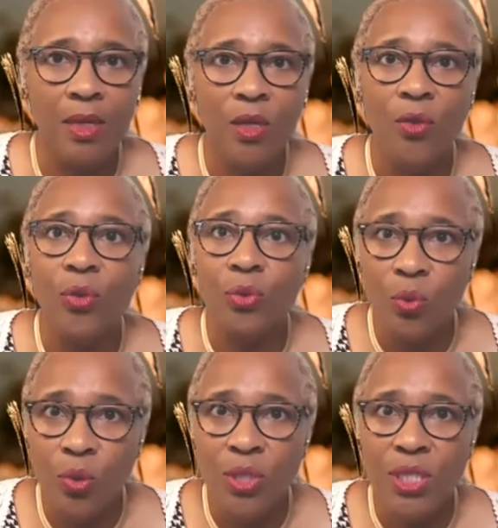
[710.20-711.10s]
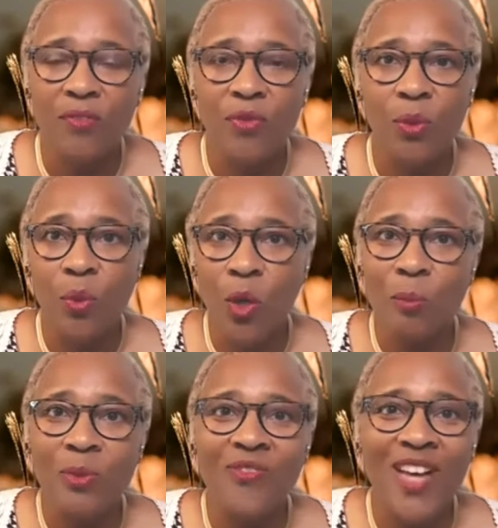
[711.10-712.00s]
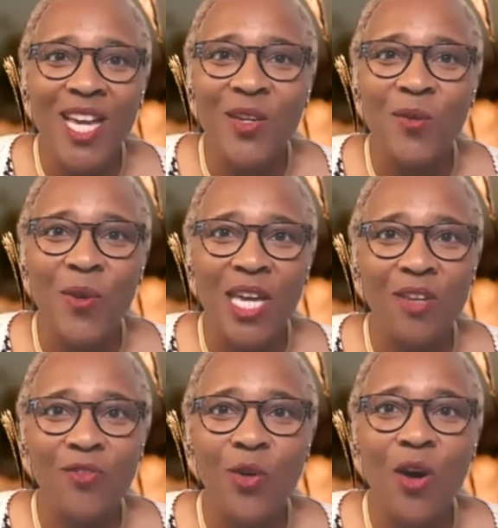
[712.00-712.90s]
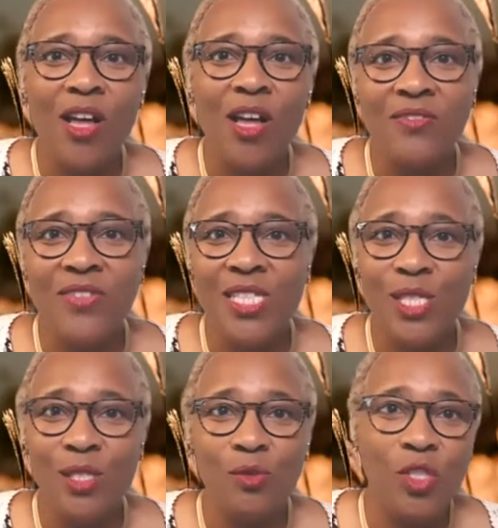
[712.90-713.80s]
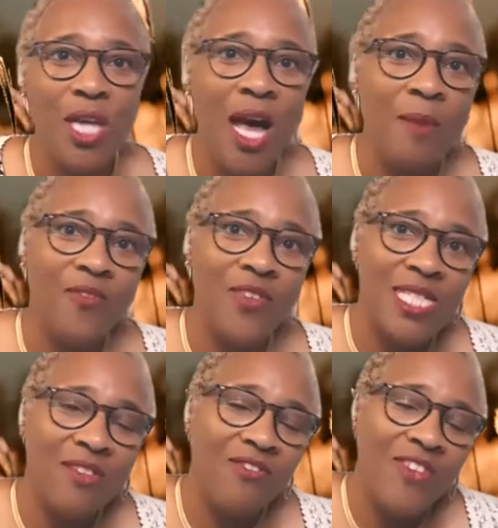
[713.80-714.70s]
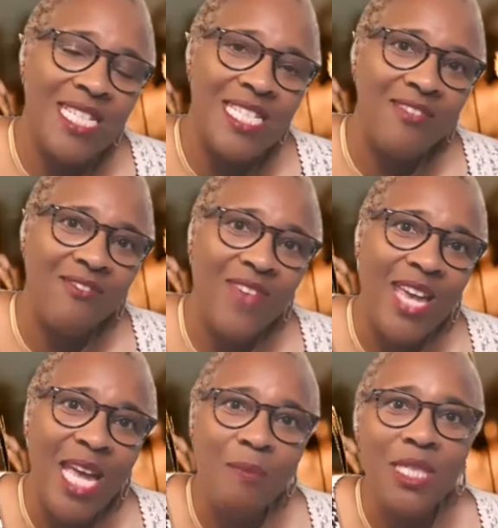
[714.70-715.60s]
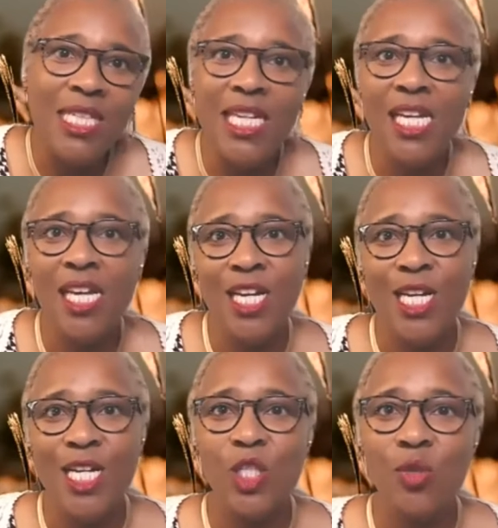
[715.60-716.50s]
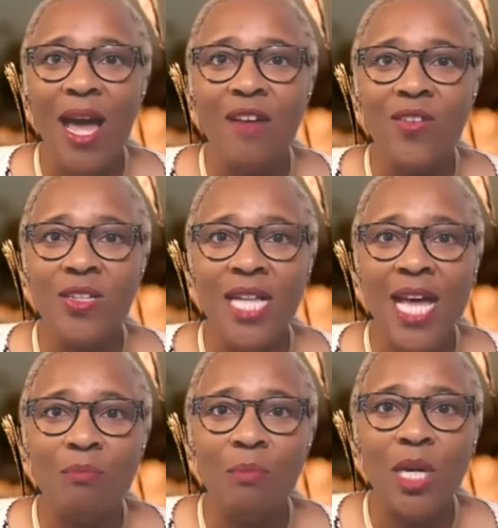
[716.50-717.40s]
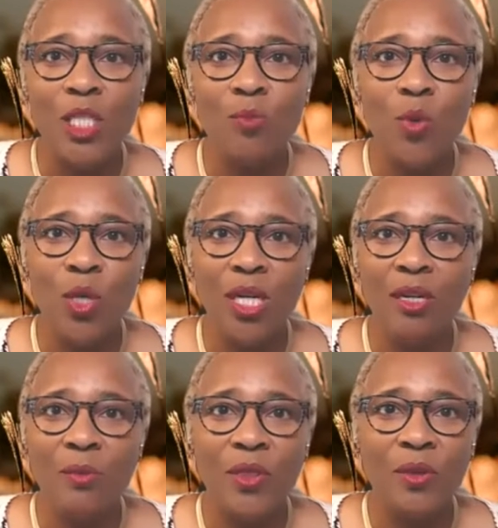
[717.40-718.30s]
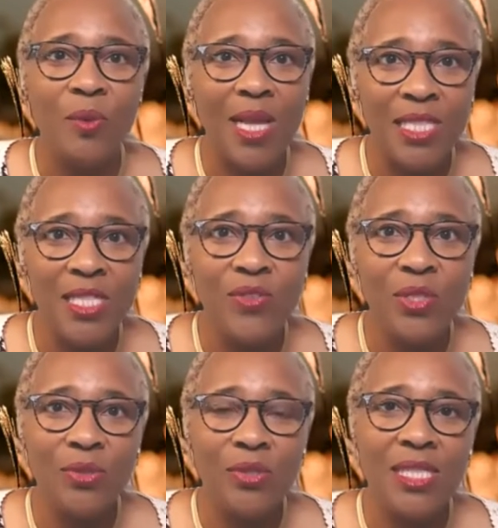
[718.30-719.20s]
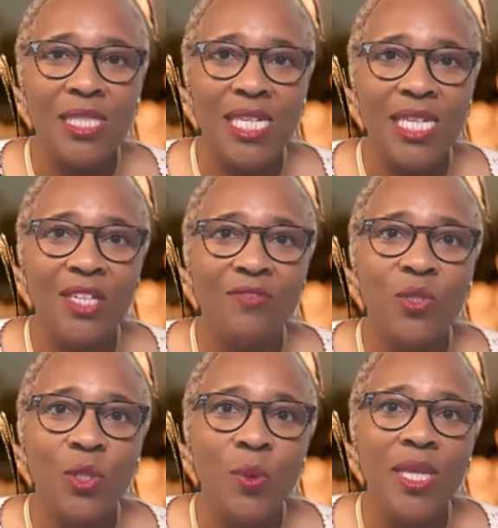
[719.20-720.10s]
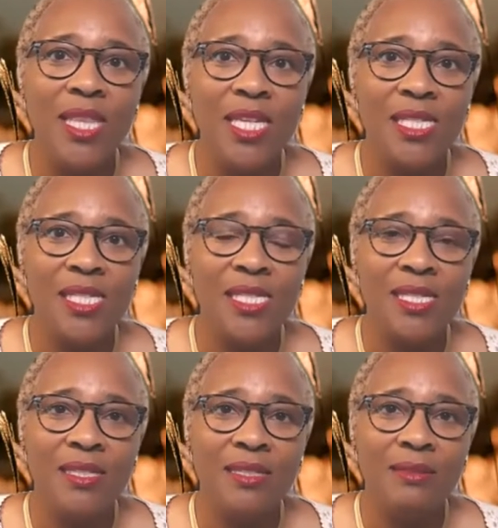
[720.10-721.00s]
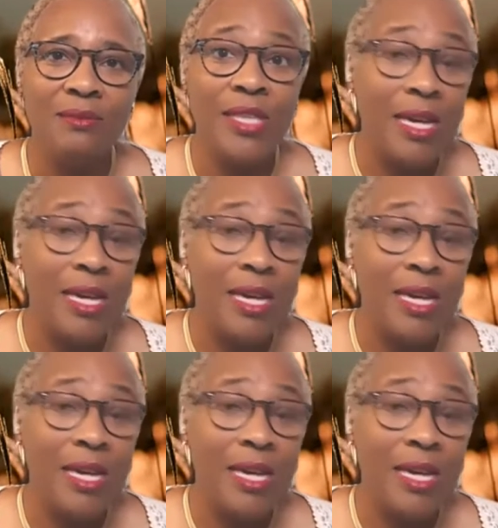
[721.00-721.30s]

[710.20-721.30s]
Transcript: The rules of the road provide a way for all of us to shop, visit friends and family, travel, and much more with a relative certainty of doing this without